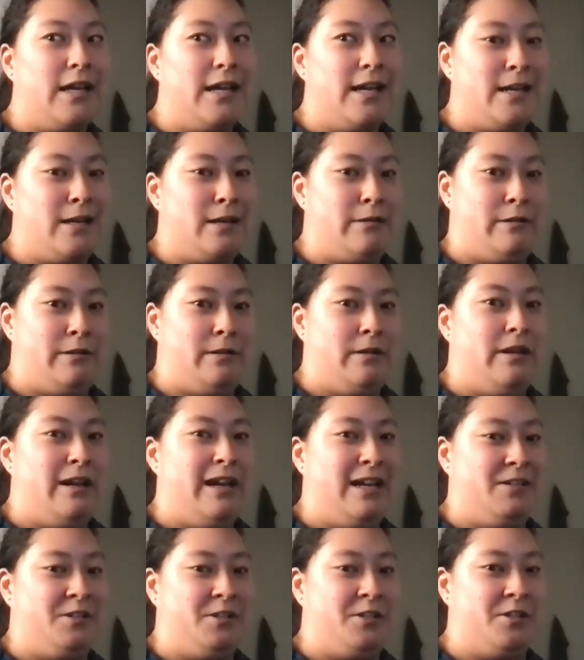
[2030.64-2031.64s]
in our,
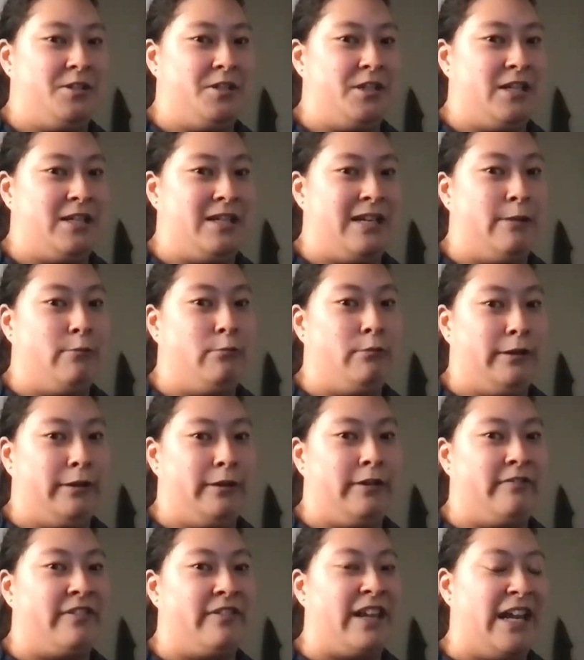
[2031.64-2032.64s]
as I said,
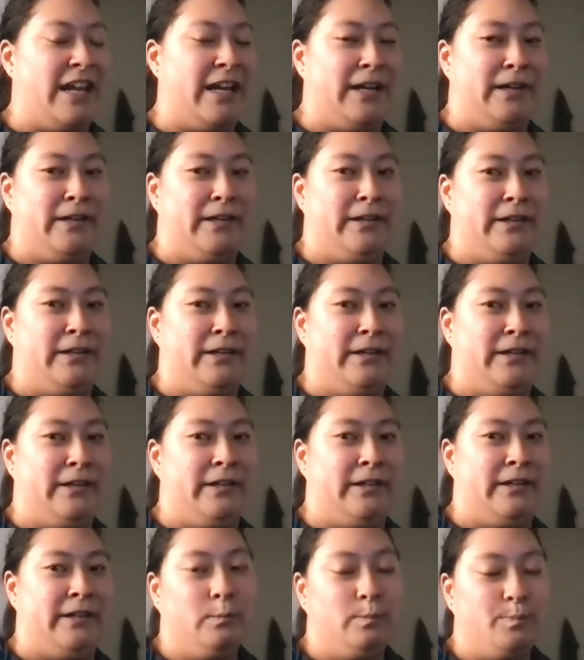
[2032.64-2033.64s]
network of care
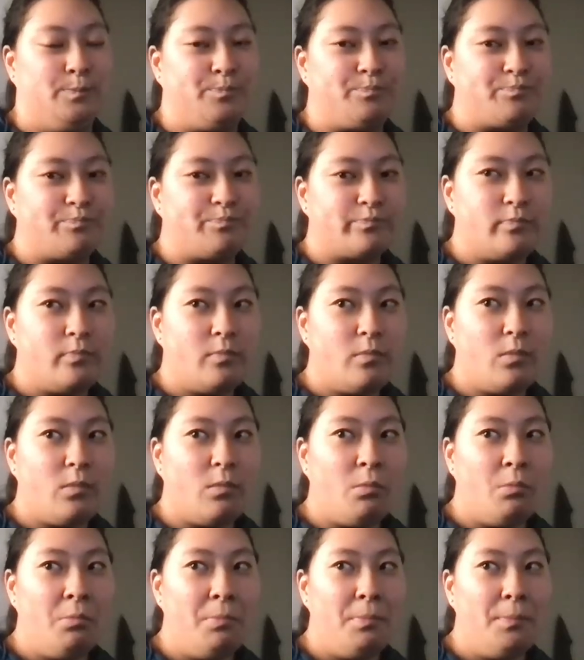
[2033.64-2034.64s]
um,
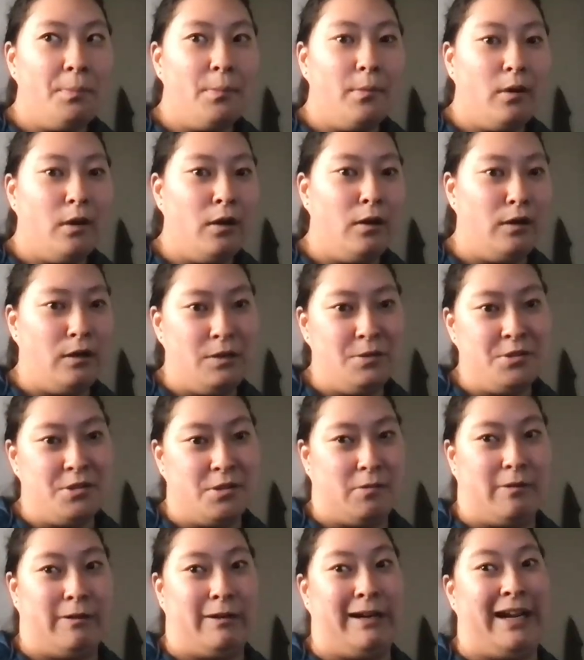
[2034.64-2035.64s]
are
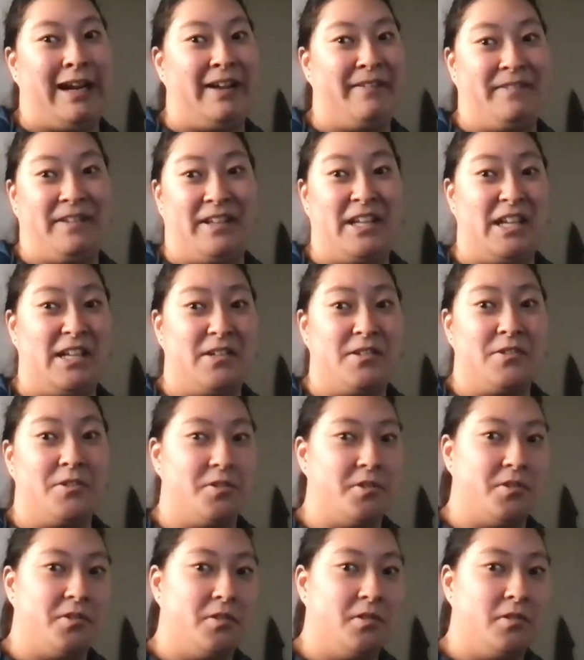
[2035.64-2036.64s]
also our advocates.